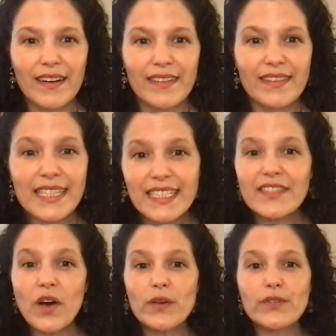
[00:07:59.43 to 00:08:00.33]
this is
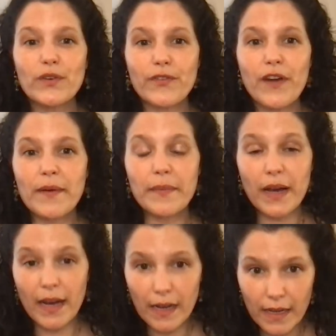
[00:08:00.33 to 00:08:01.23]
also from
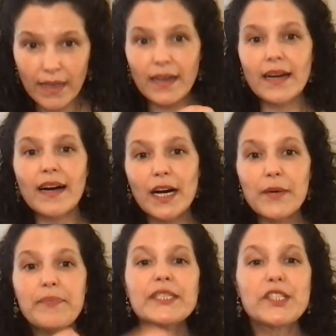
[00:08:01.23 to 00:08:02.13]

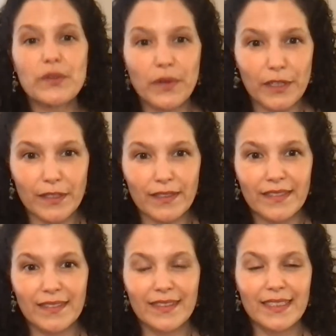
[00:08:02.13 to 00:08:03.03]
habitual
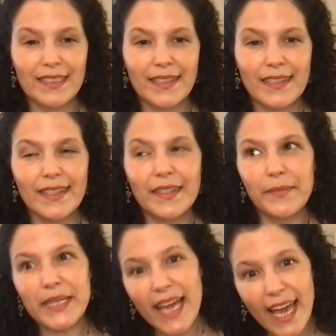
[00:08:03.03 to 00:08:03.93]

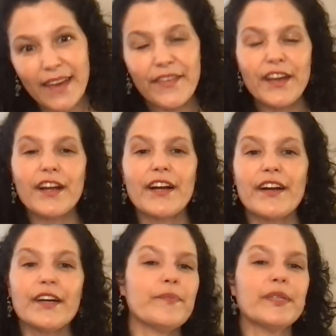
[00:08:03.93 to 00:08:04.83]
behavior
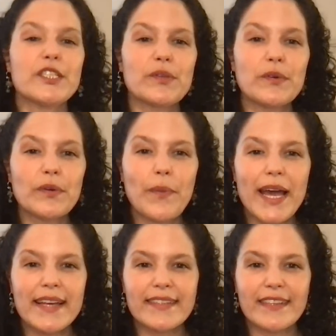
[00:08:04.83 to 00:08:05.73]
habitual ways